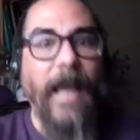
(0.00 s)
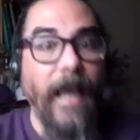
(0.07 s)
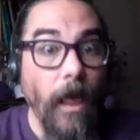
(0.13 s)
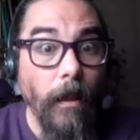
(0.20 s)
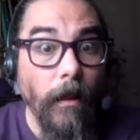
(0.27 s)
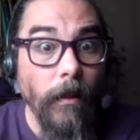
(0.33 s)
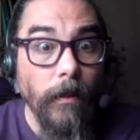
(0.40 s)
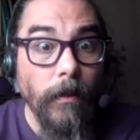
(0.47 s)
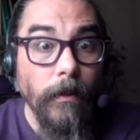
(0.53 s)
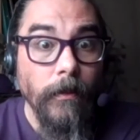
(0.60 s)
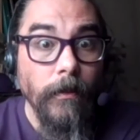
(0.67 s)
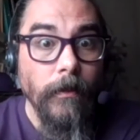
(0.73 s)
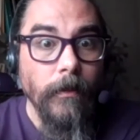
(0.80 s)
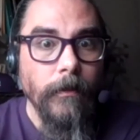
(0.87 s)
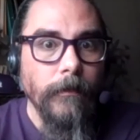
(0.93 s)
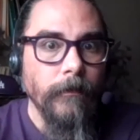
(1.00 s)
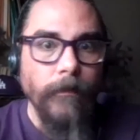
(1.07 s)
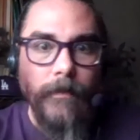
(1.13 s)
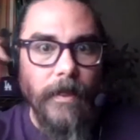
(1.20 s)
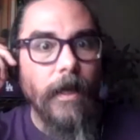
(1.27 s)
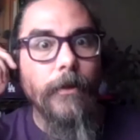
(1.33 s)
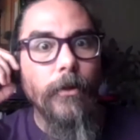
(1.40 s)
to hell.
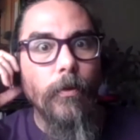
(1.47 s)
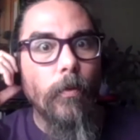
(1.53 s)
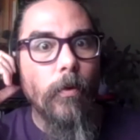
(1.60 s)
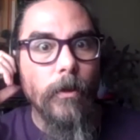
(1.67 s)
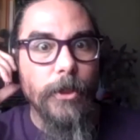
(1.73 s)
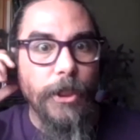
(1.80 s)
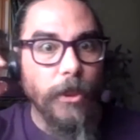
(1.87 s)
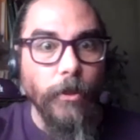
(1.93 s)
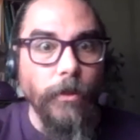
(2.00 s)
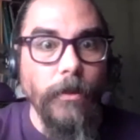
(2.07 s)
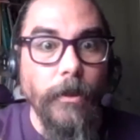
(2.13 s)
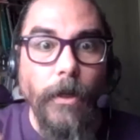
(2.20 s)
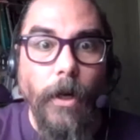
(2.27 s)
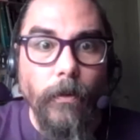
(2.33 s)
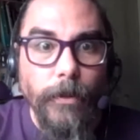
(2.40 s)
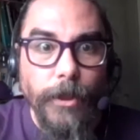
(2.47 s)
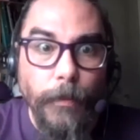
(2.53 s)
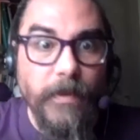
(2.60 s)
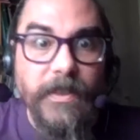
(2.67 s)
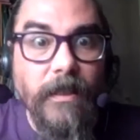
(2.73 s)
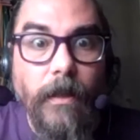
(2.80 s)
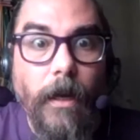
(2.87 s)
The underworld. She could, she
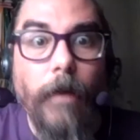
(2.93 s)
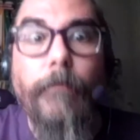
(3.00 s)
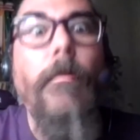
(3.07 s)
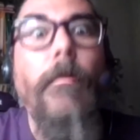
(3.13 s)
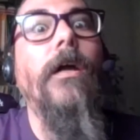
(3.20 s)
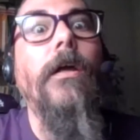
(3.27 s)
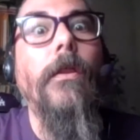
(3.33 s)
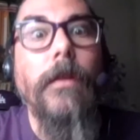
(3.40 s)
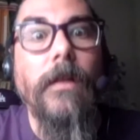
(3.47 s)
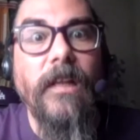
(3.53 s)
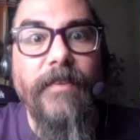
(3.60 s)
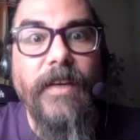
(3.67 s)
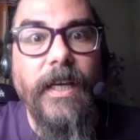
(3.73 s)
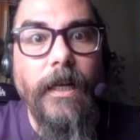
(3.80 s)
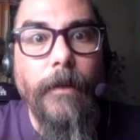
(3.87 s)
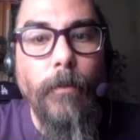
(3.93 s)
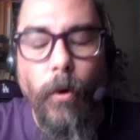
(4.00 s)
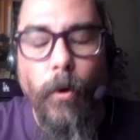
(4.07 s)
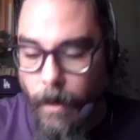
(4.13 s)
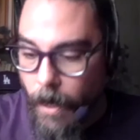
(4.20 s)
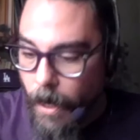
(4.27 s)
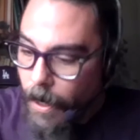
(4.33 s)
wasn't among the living
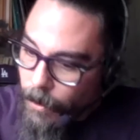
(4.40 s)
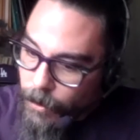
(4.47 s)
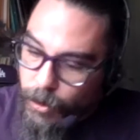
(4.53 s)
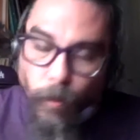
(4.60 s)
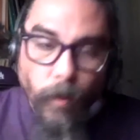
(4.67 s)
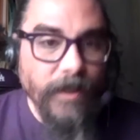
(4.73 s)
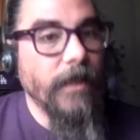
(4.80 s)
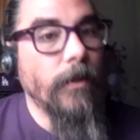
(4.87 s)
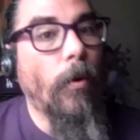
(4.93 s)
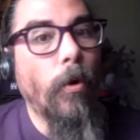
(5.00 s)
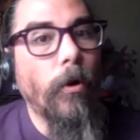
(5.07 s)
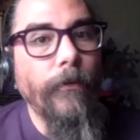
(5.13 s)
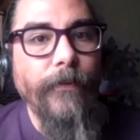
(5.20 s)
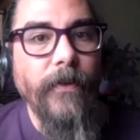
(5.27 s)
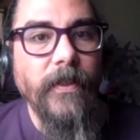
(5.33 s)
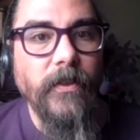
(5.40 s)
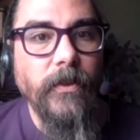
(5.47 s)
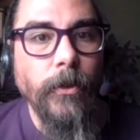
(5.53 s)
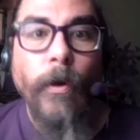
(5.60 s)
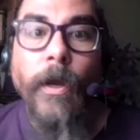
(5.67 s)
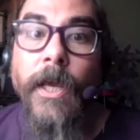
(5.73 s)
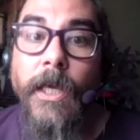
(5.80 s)
anymore. So what did Orpheus
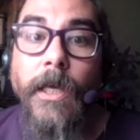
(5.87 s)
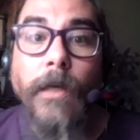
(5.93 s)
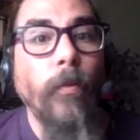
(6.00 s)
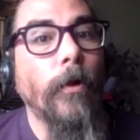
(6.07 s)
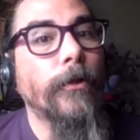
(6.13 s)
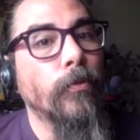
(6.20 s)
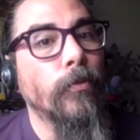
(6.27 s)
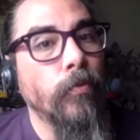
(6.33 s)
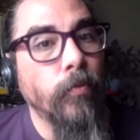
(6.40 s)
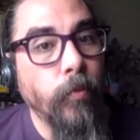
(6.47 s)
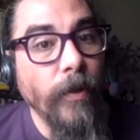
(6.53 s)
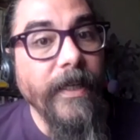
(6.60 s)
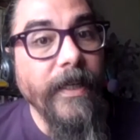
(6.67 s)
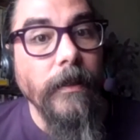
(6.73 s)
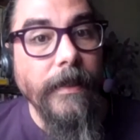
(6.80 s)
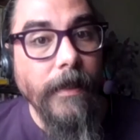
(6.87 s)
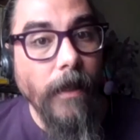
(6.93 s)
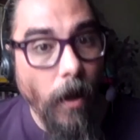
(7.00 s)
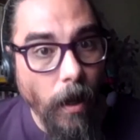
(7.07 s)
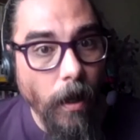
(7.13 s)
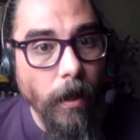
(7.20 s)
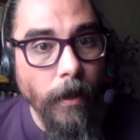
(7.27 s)
do? He worked really
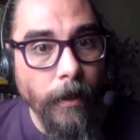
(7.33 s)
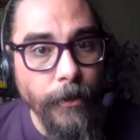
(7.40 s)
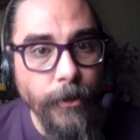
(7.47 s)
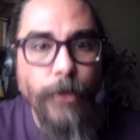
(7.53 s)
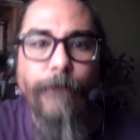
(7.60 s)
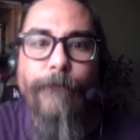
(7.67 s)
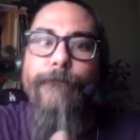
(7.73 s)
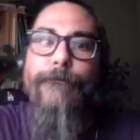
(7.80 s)
hard to